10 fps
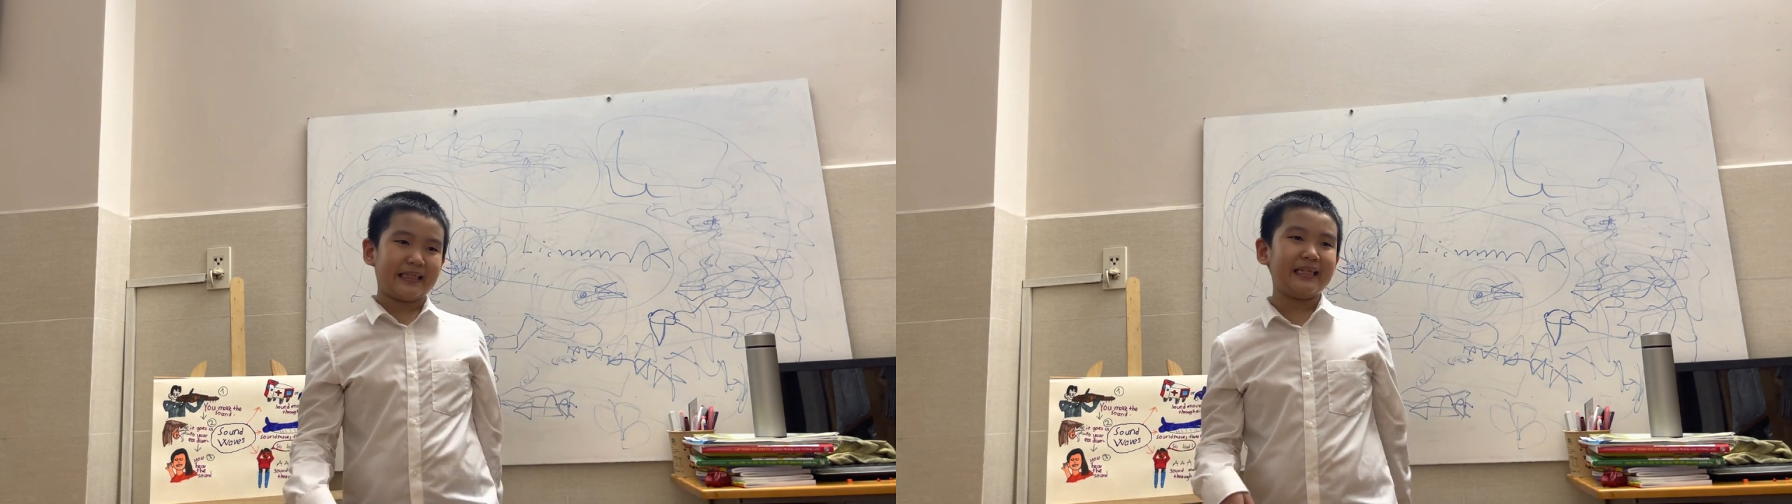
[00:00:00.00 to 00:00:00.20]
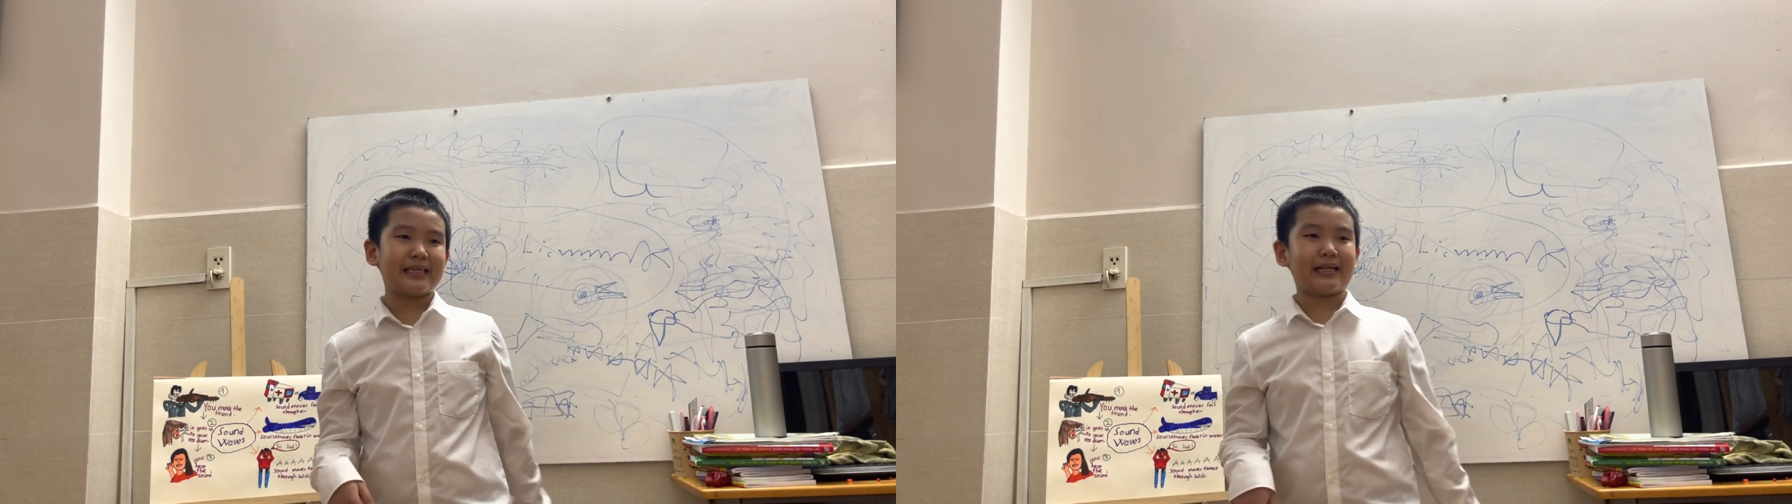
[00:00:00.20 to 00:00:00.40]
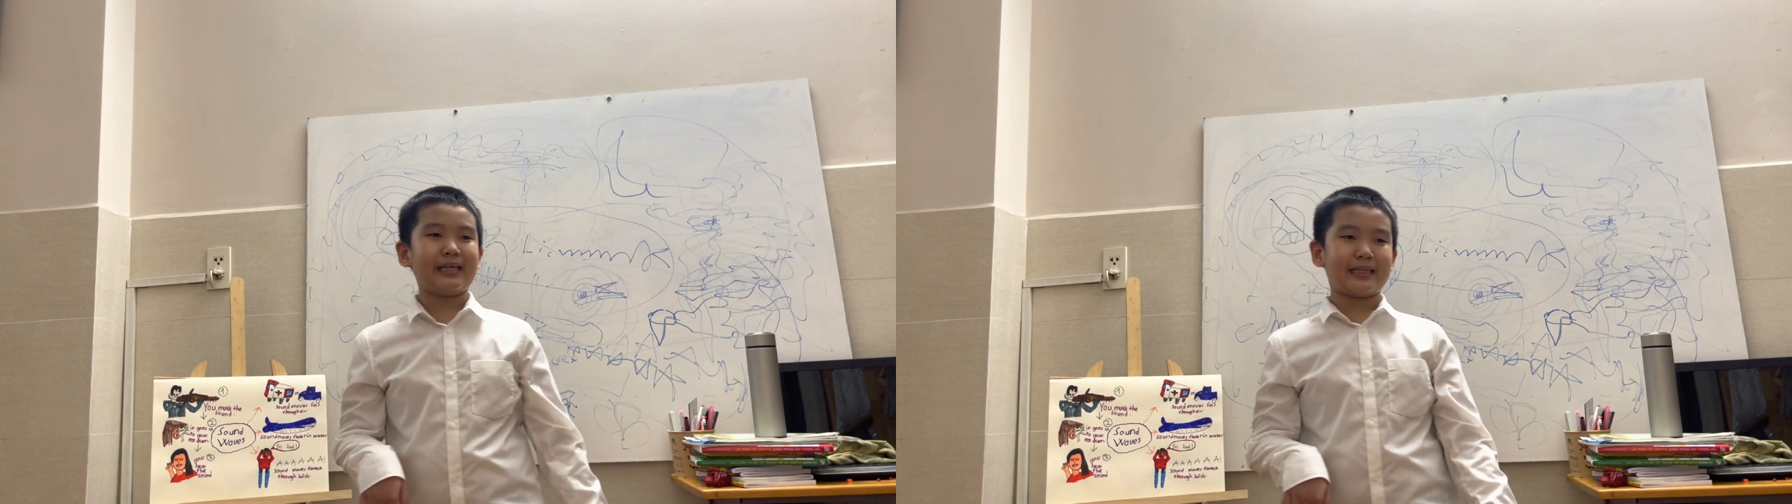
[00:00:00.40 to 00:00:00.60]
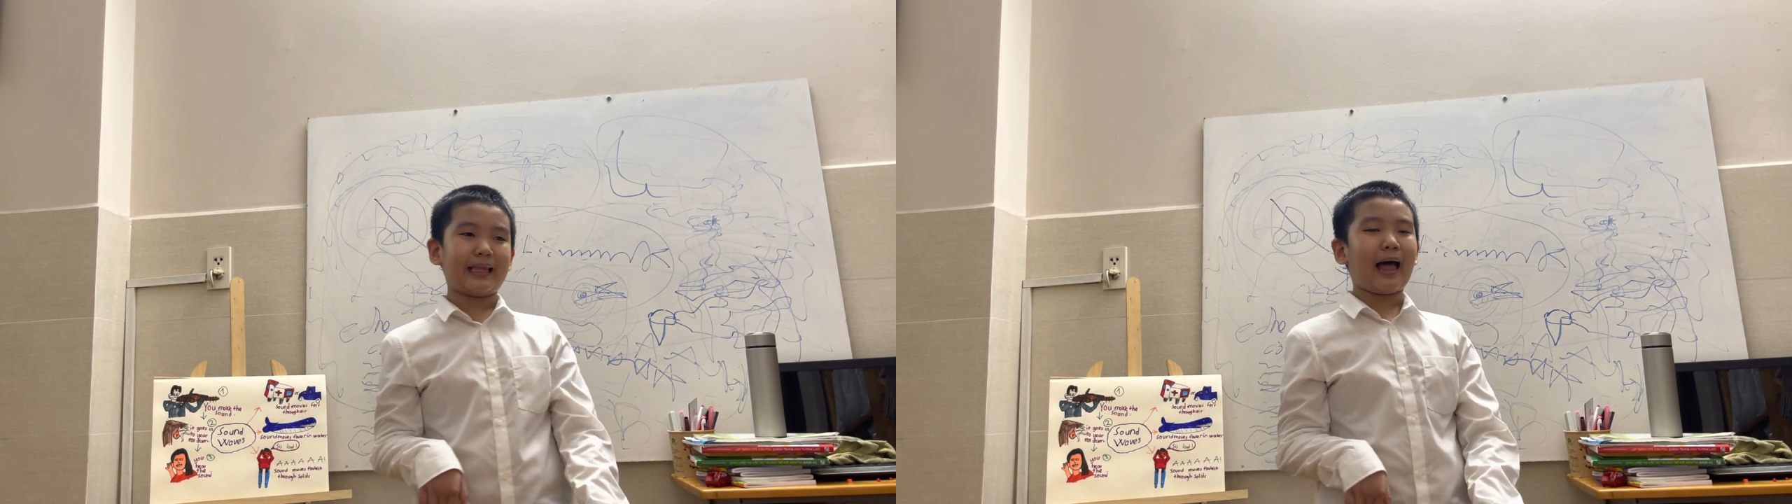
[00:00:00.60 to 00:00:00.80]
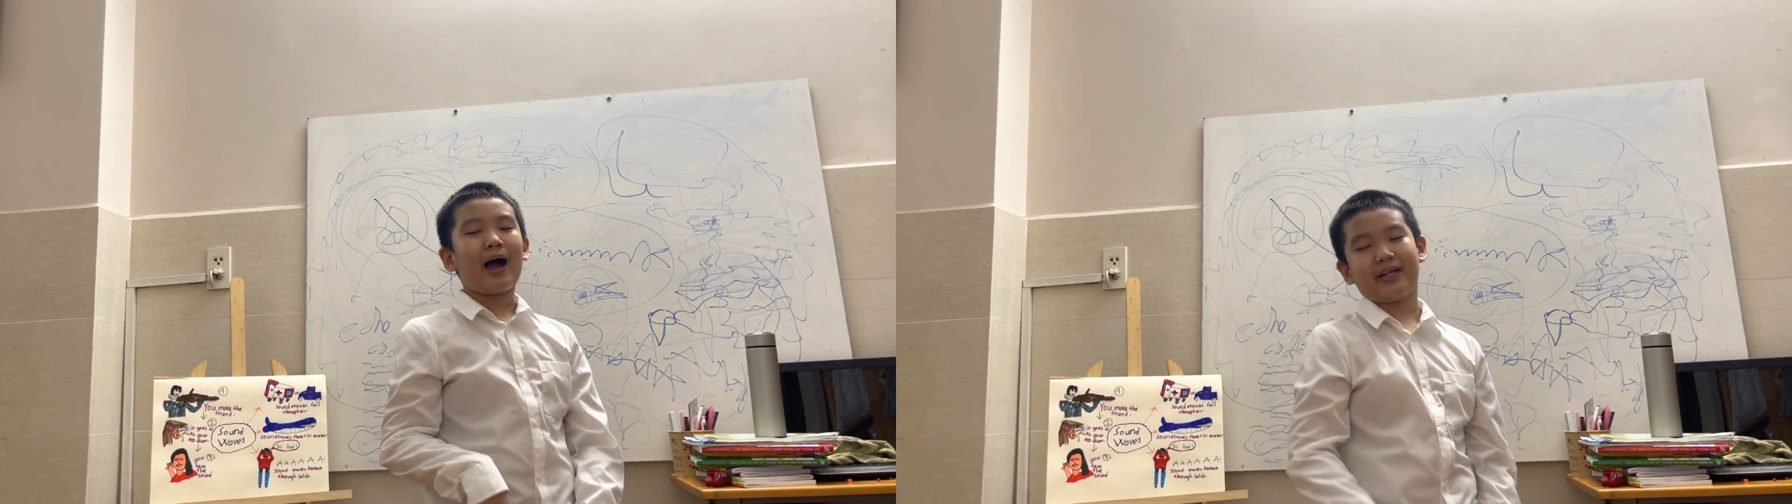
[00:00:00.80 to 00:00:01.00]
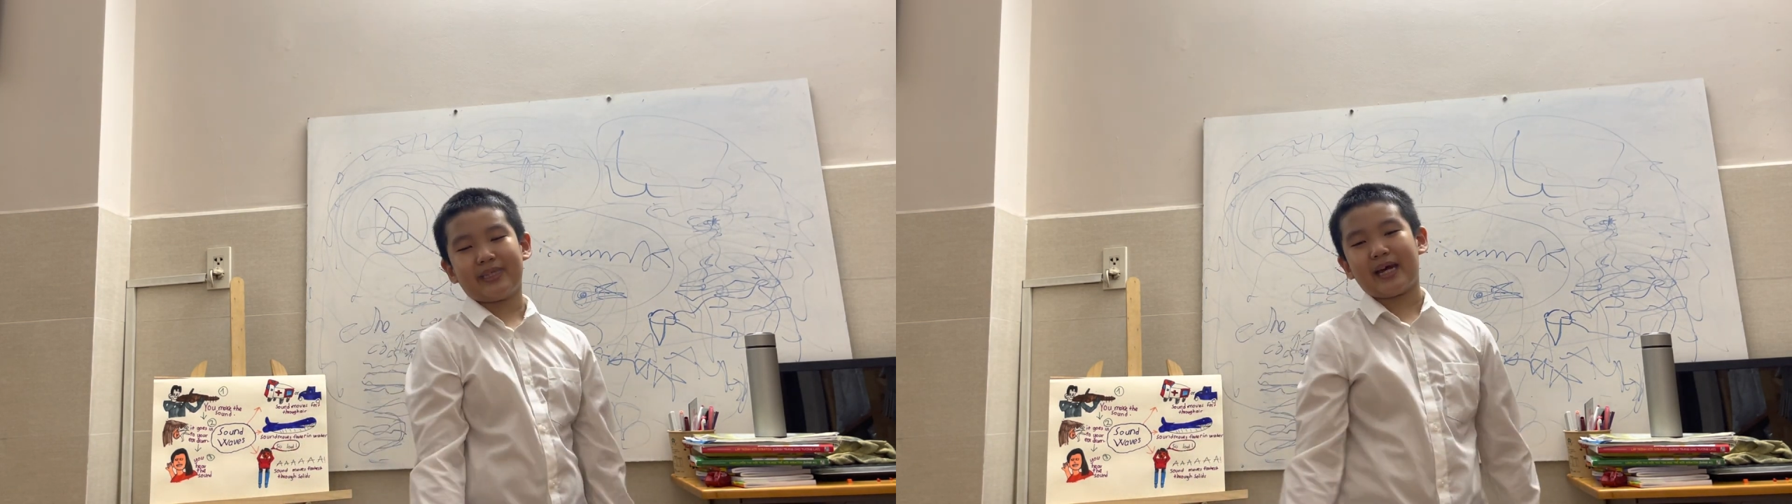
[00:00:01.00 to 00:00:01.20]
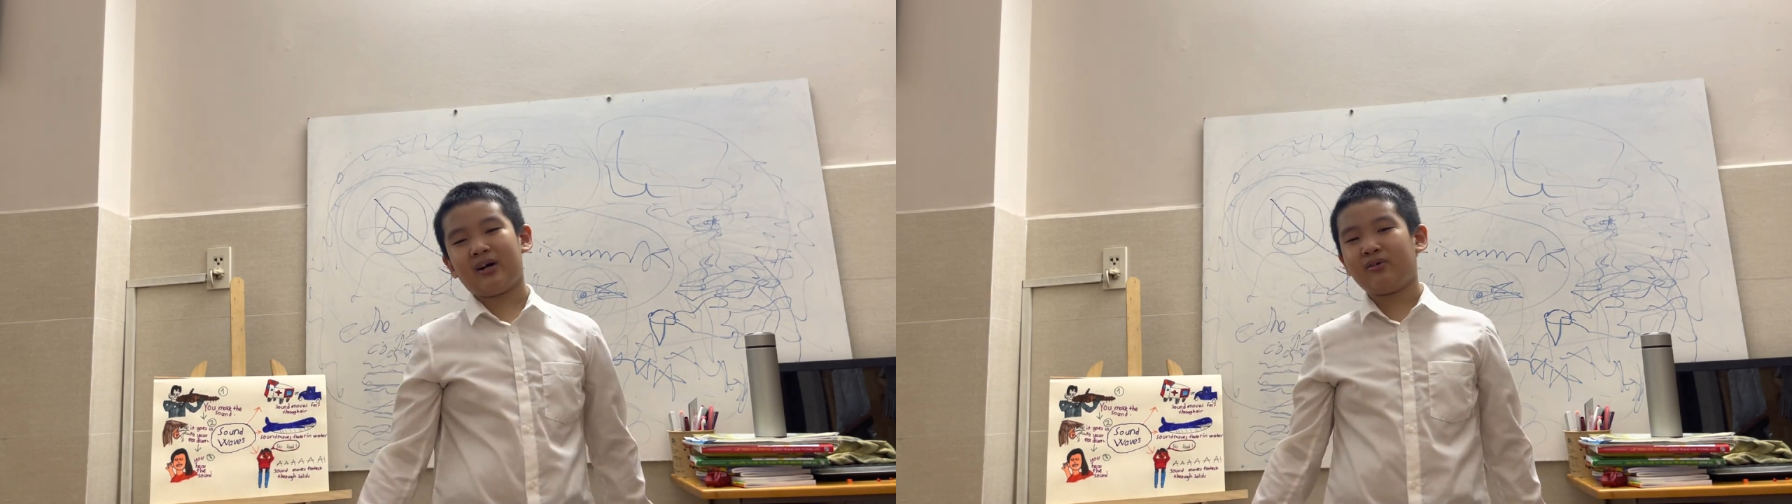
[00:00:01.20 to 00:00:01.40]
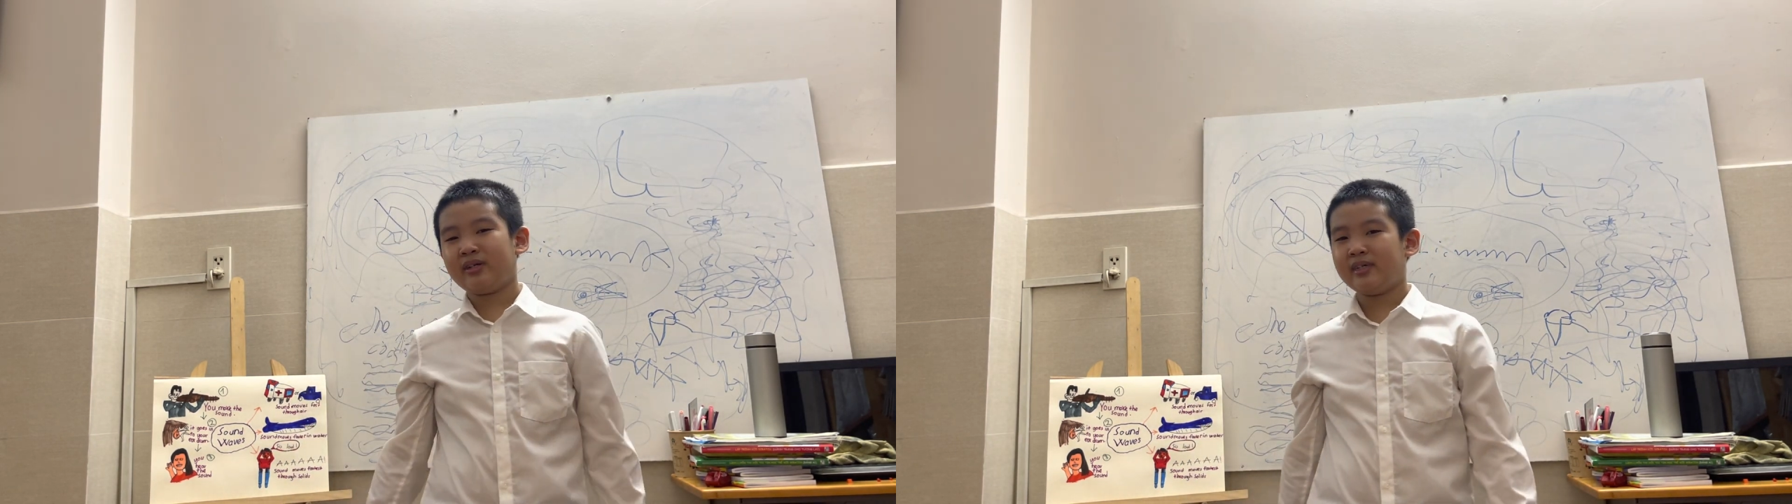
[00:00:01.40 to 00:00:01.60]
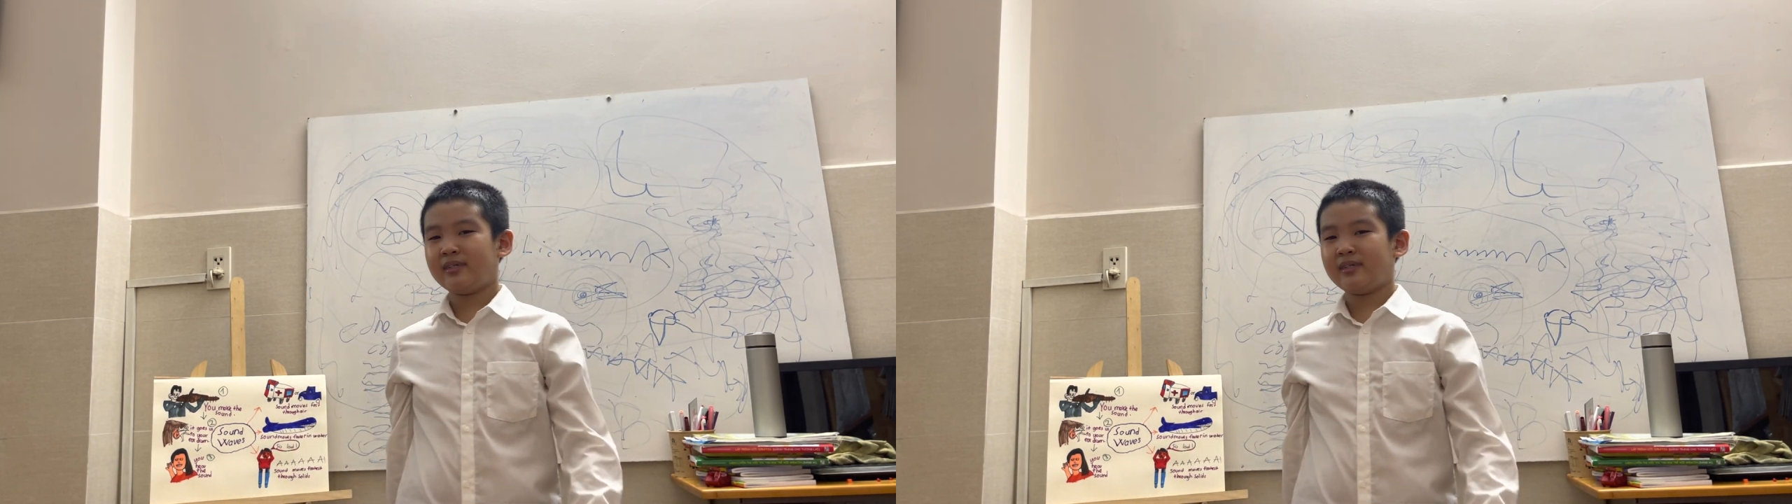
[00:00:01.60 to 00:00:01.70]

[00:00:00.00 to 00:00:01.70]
easily slide down.